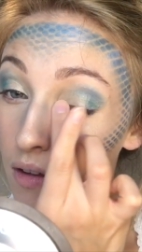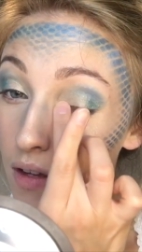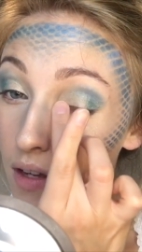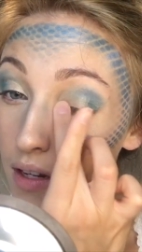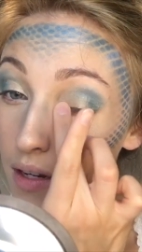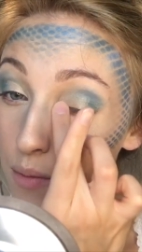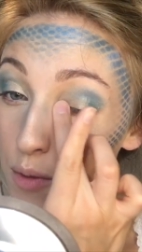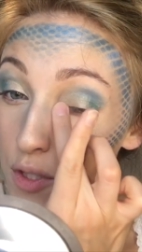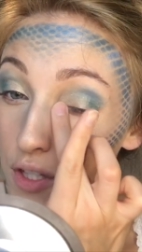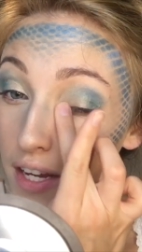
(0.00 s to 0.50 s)

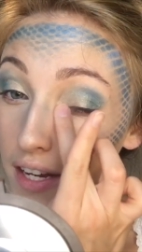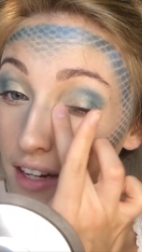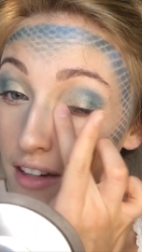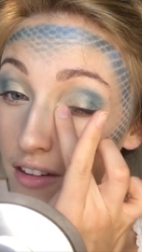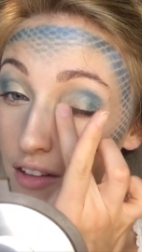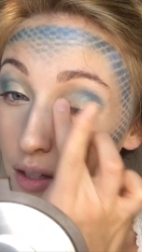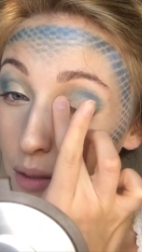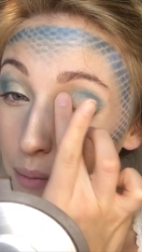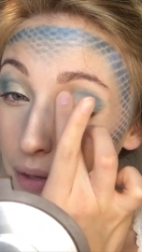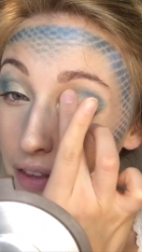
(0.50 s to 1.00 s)
And I'm just taking
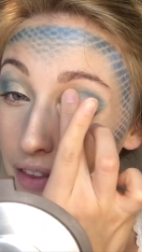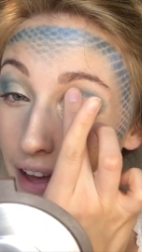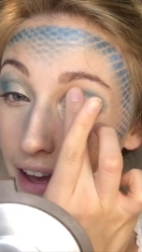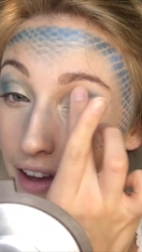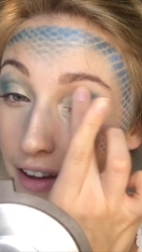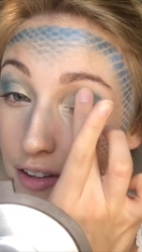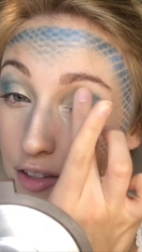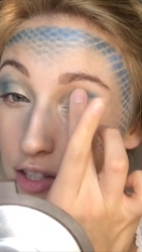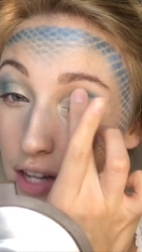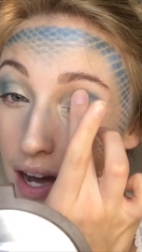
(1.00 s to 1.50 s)
a little bit of
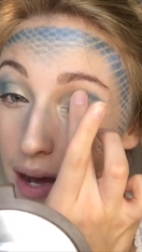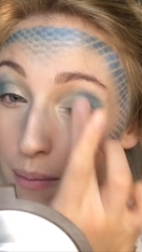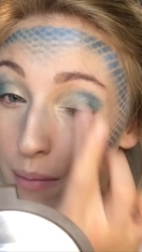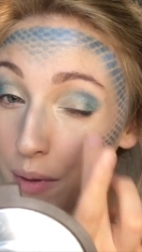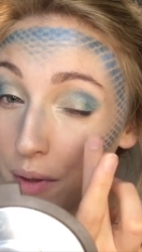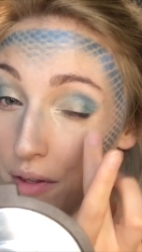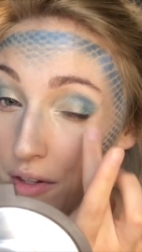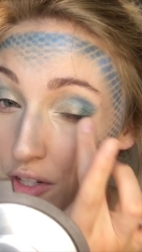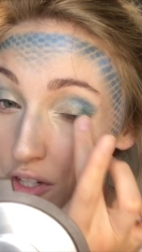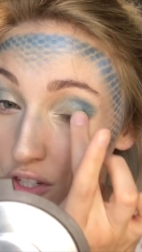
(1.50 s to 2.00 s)
that on top
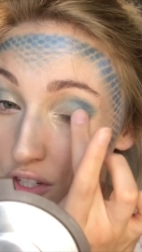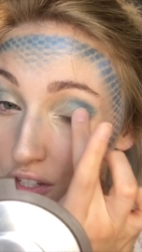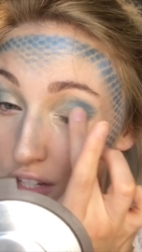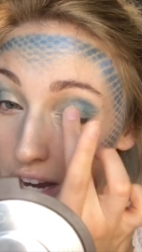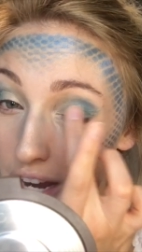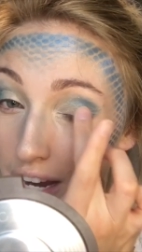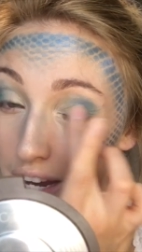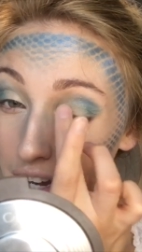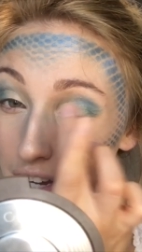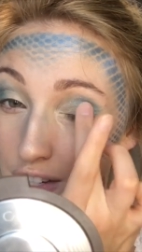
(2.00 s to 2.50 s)
of the
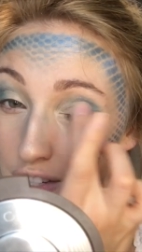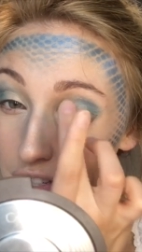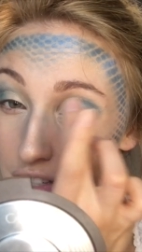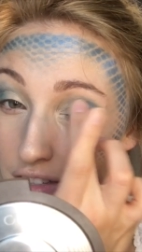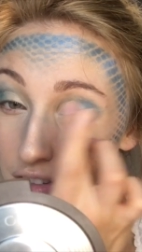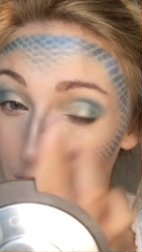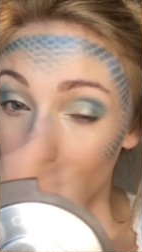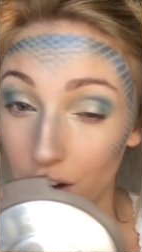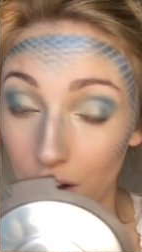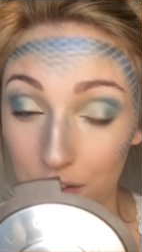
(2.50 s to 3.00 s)
shade,
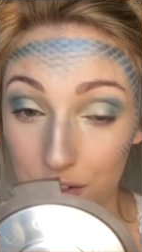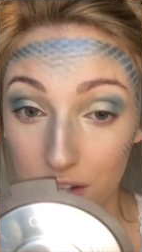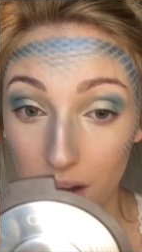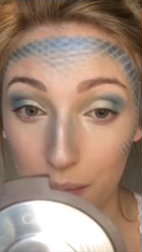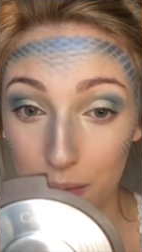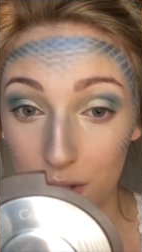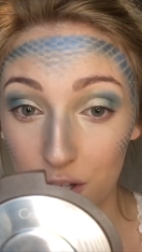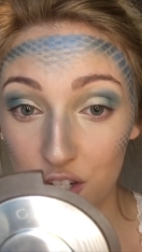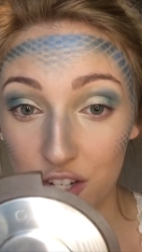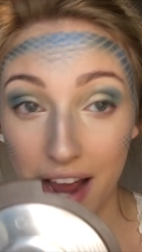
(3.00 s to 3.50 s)
or on
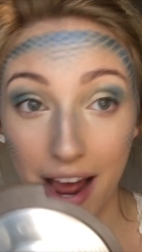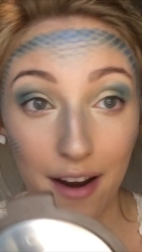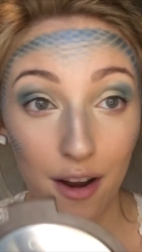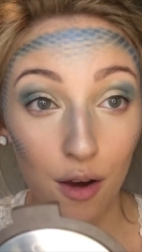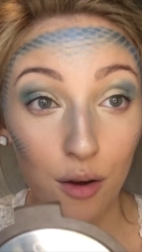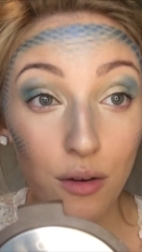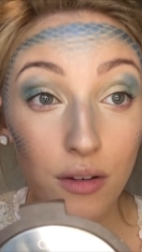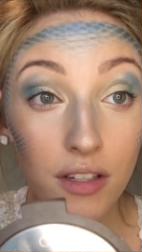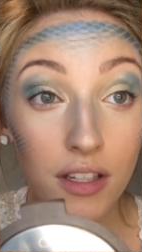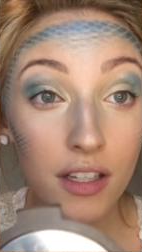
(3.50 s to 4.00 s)
top of the
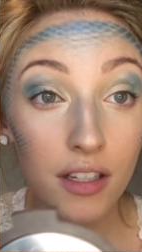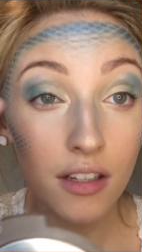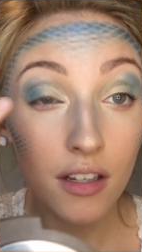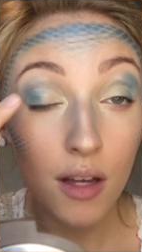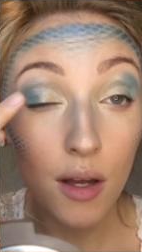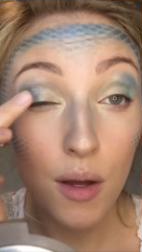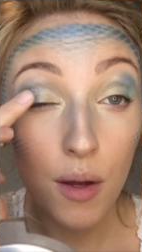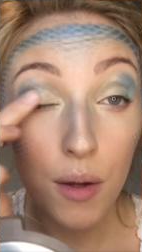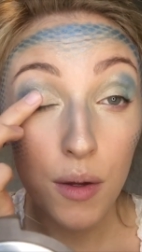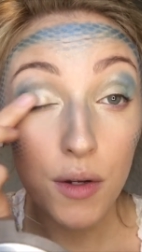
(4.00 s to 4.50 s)
shadow,
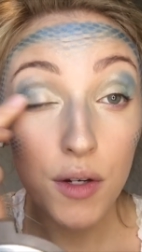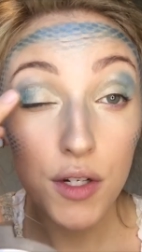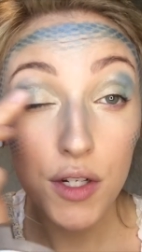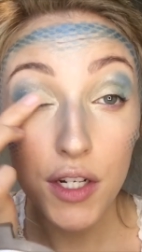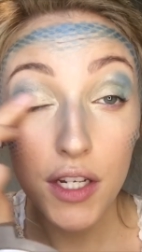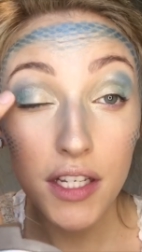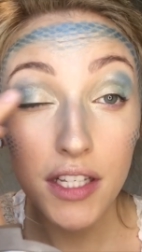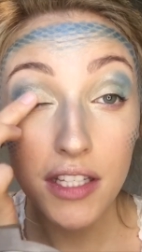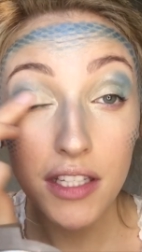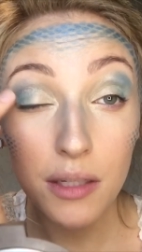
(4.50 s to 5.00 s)

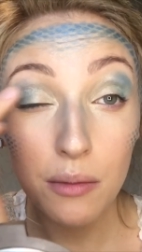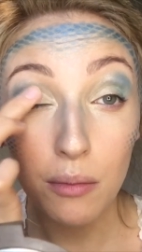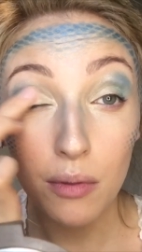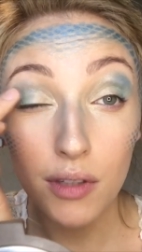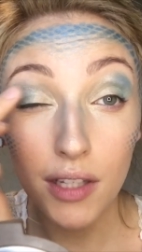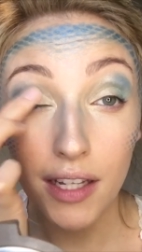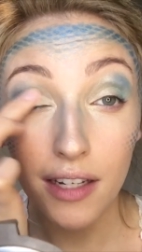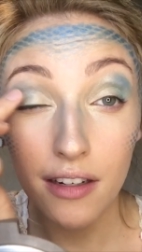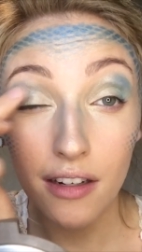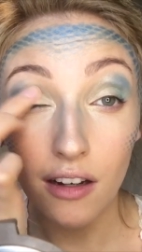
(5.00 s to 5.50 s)
just to
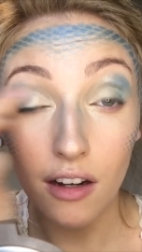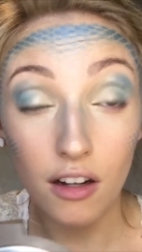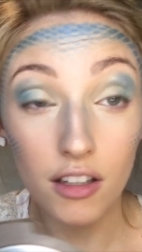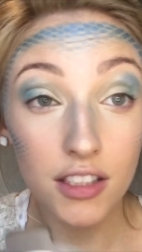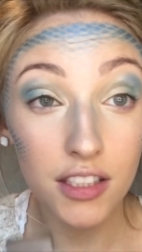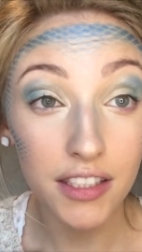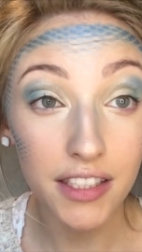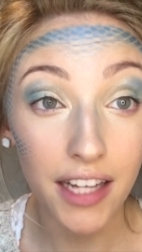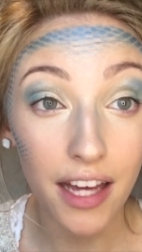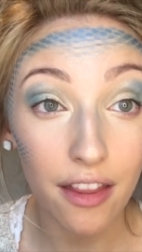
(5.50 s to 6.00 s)
blend it all
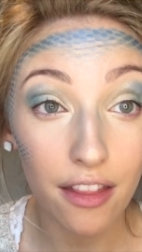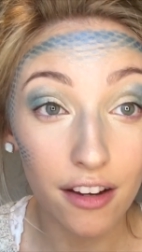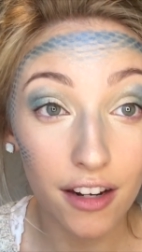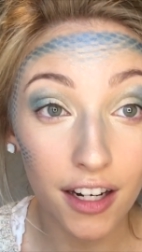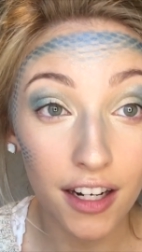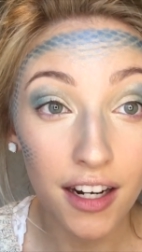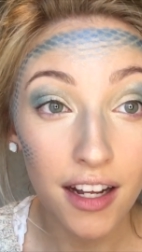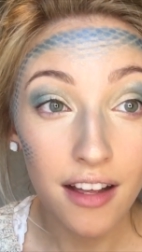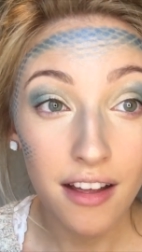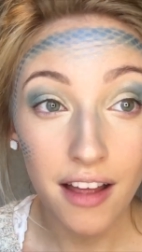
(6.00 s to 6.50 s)

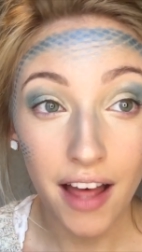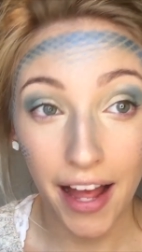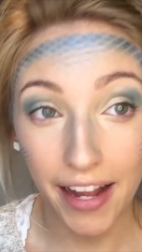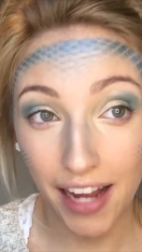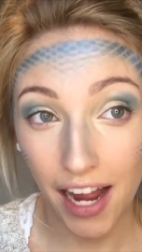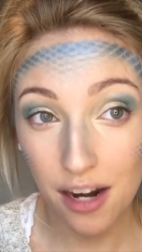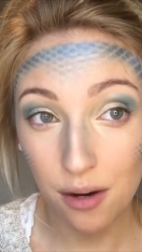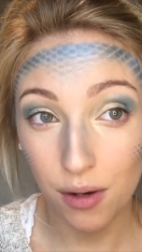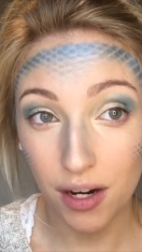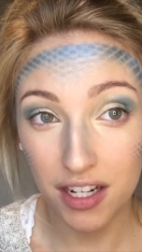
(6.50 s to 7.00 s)
together. I
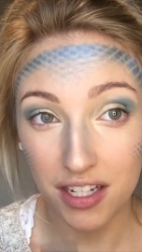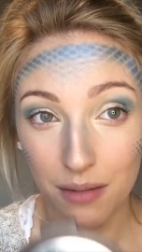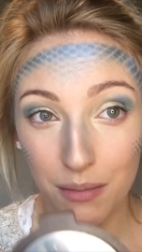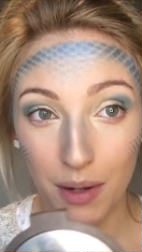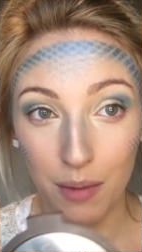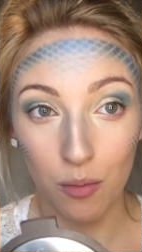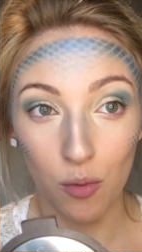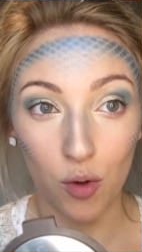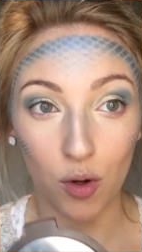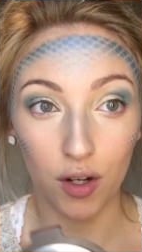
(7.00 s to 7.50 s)
kind of want it to
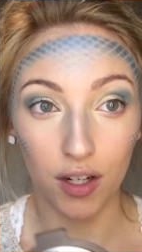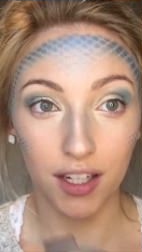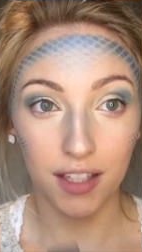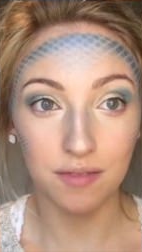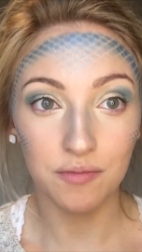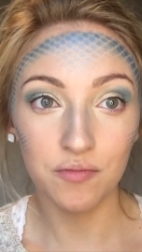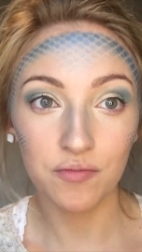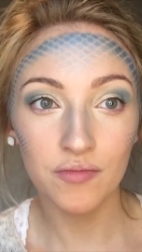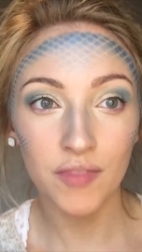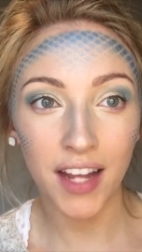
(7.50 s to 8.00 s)
be
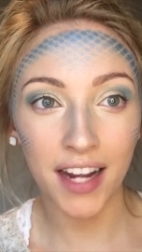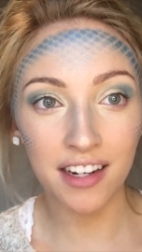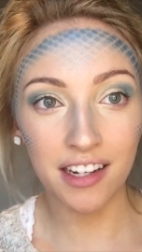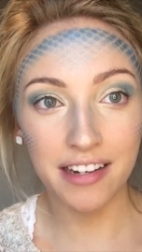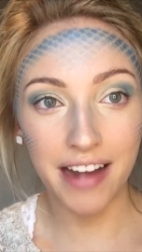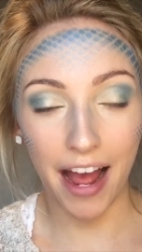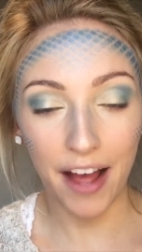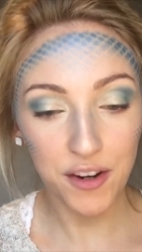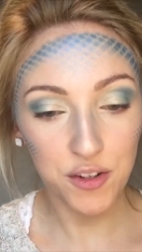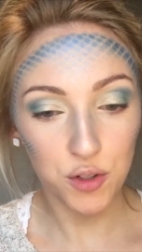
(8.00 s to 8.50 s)
more kind of
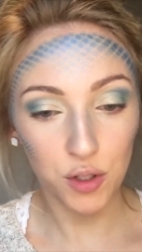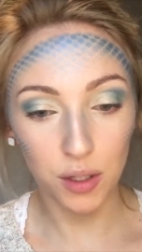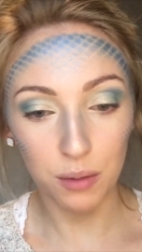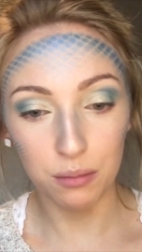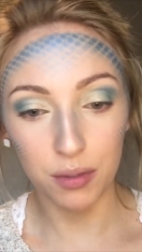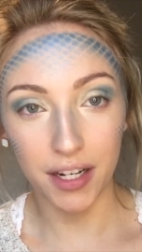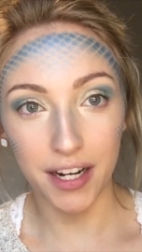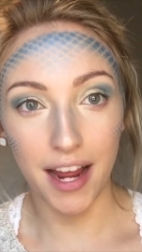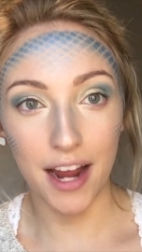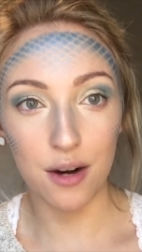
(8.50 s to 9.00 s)
natural
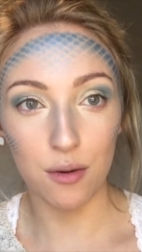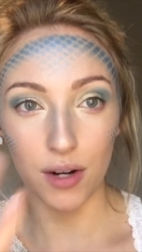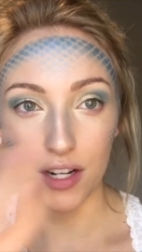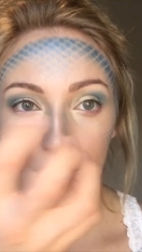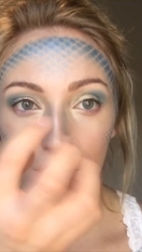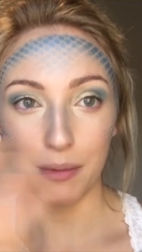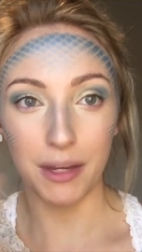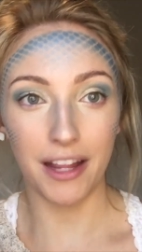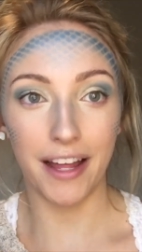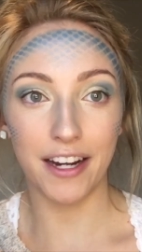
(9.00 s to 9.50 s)
and pretty. I don't want
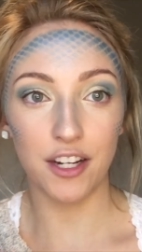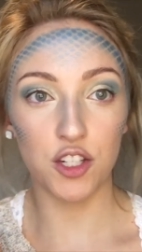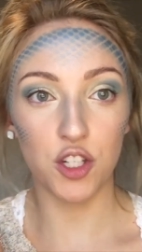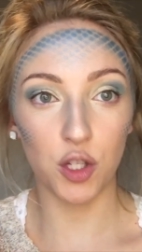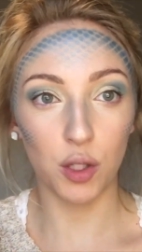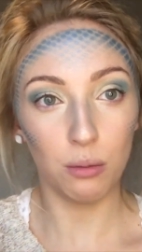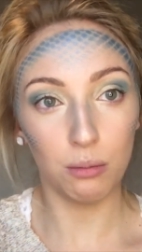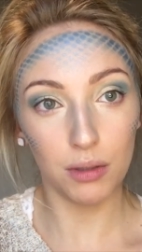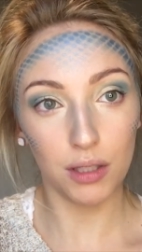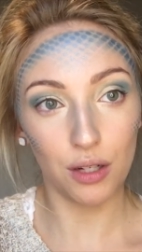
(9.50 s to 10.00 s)
it to be like
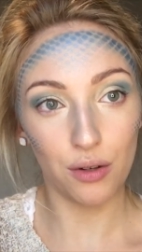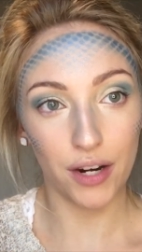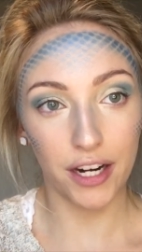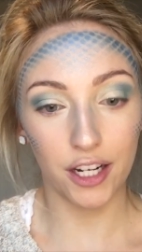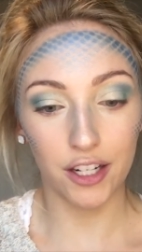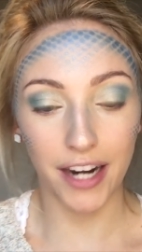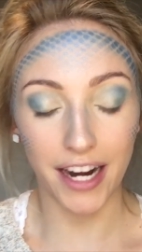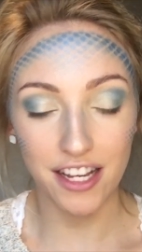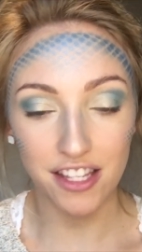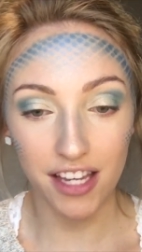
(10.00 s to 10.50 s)
too blue
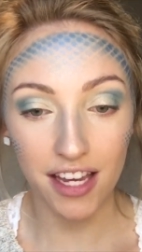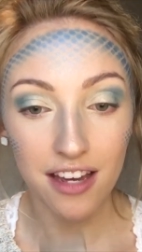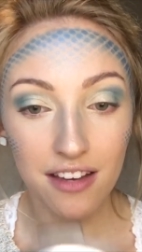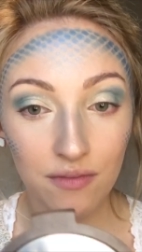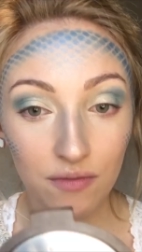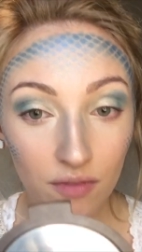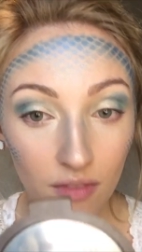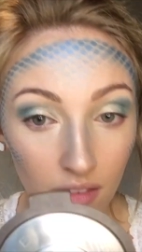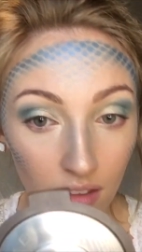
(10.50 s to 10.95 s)
and crazy.